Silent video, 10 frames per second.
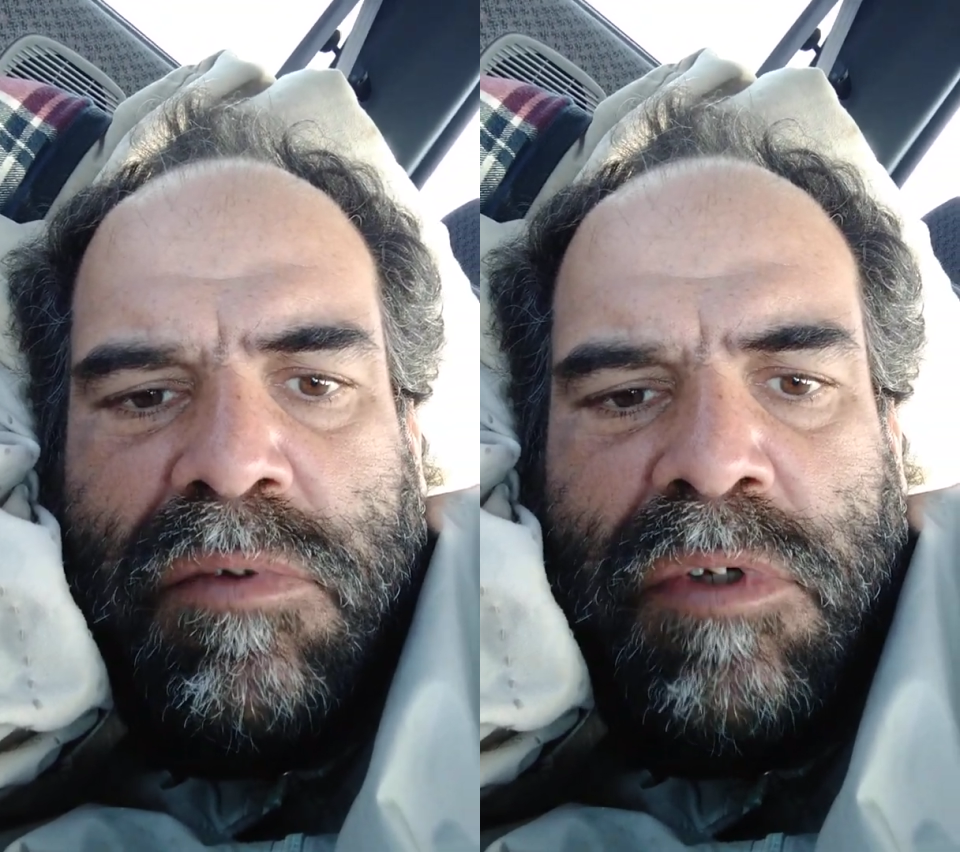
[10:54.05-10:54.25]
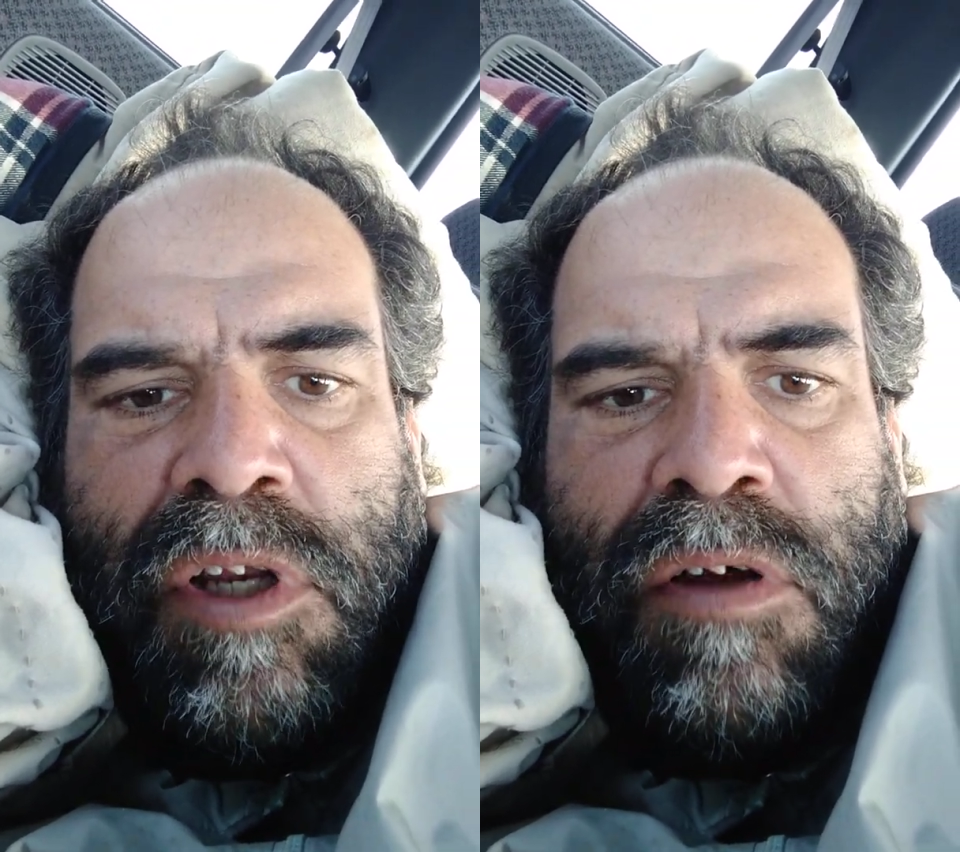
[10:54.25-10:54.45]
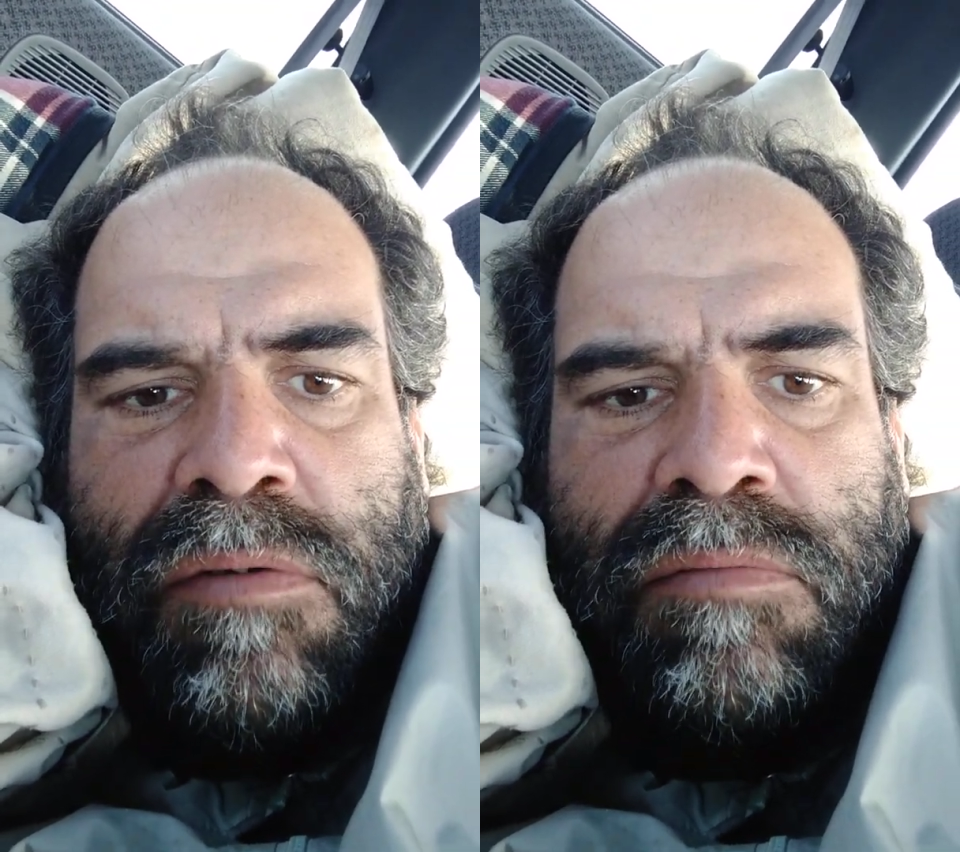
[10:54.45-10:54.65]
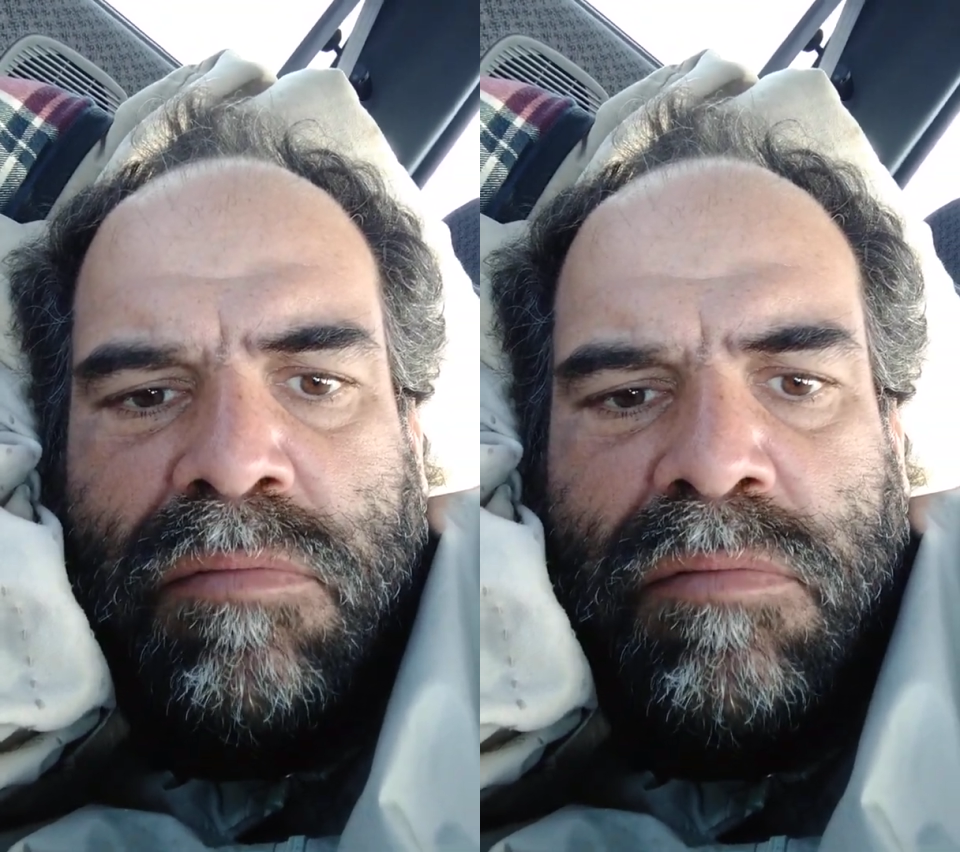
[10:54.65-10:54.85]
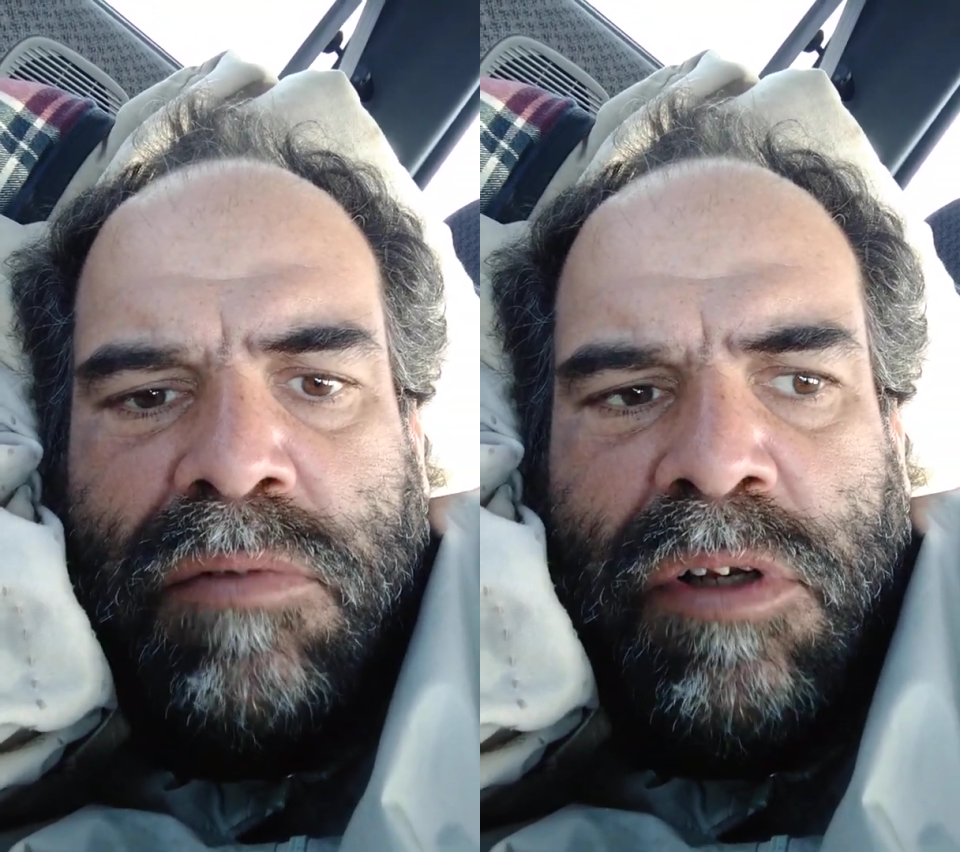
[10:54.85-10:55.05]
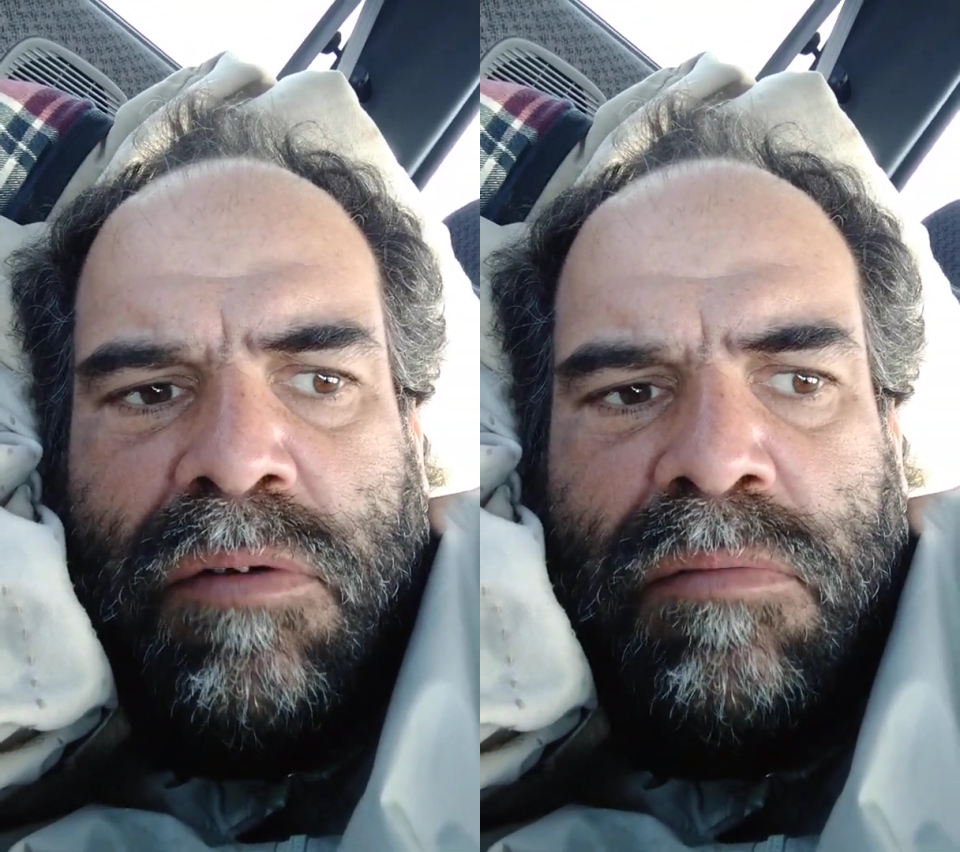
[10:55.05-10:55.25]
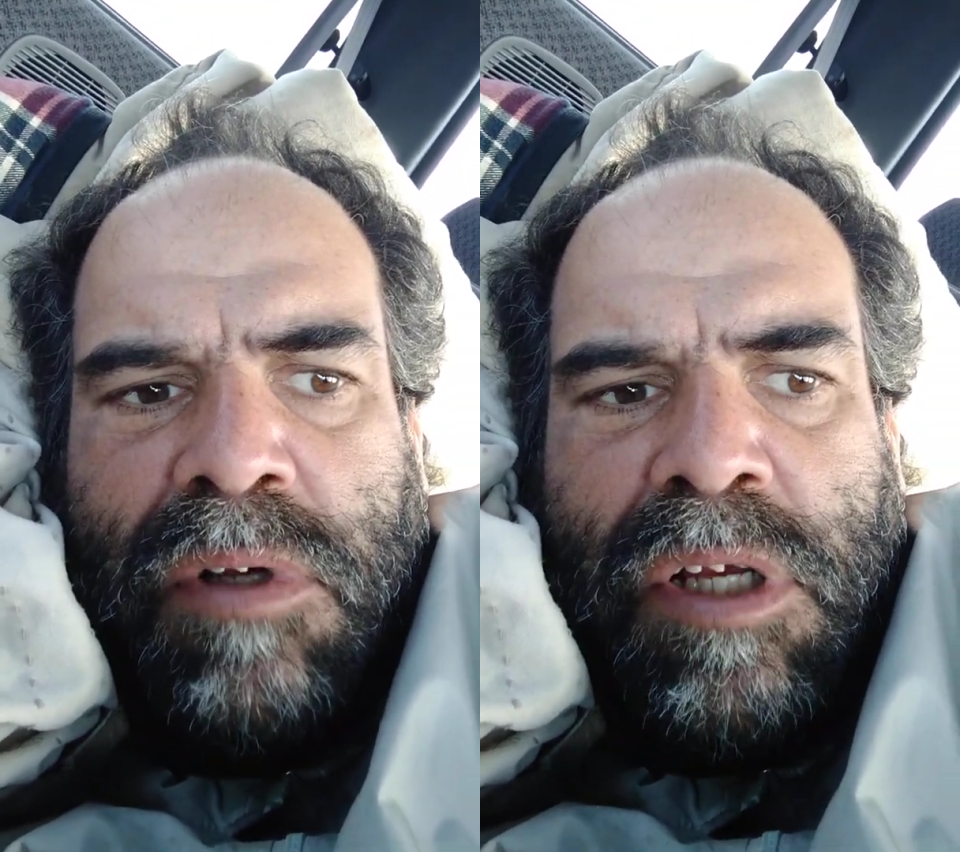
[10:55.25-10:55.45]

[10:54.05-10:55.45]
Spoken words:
you know, little